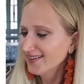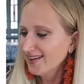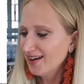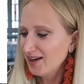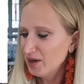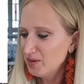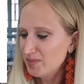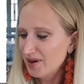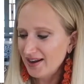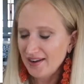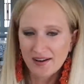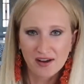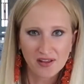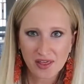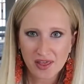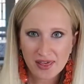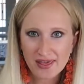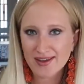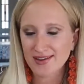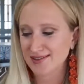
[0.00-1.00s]
I buy all
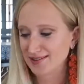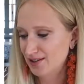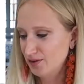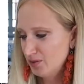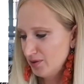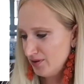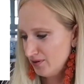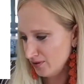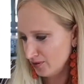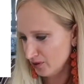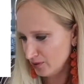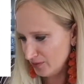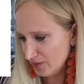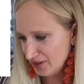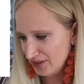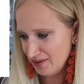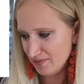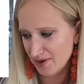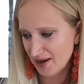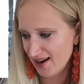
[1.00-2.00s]
the things I wouldn't
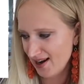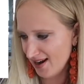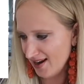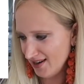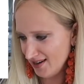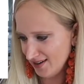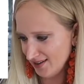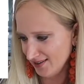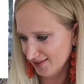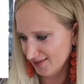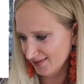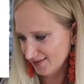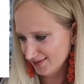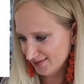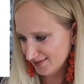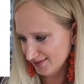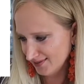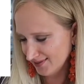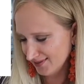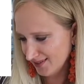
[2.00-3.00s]
normally buy.
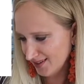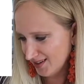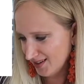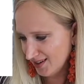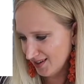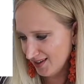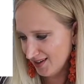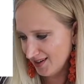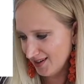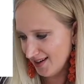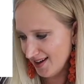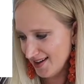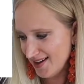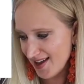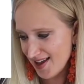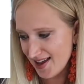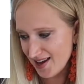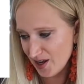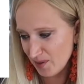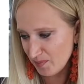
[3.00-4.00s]

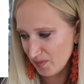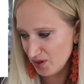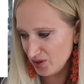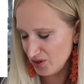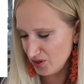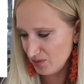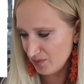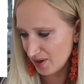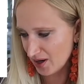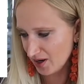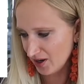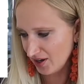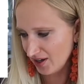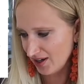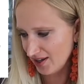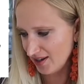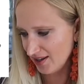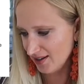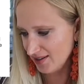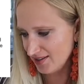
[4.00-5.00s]
Again, I'm gonna do
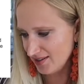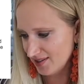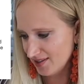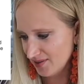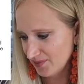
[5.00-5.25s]
market.